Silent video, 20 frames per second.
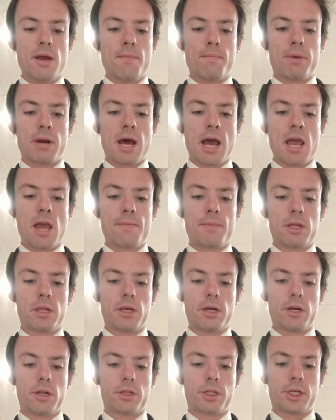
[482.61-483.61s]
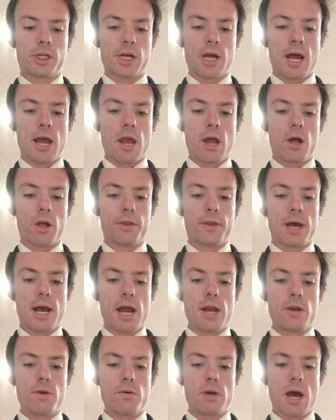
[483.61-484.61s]
But I am a little child. I
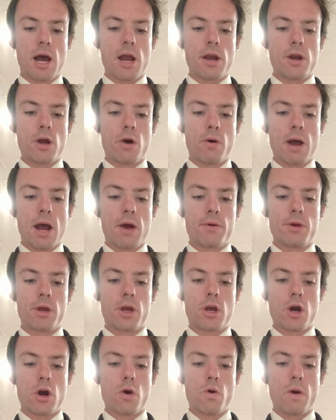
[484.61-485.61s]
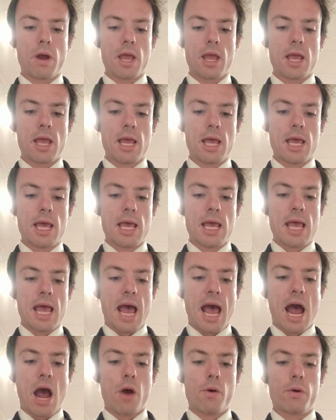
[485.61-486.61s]
do not know how to go
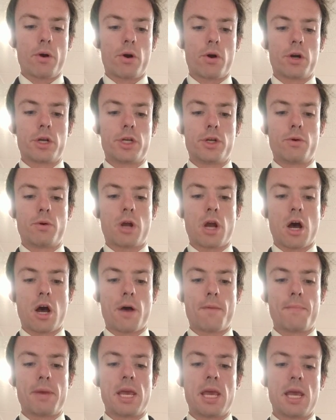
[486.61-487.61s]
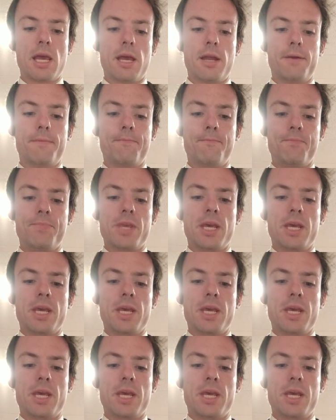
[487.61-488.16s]
out or to come in."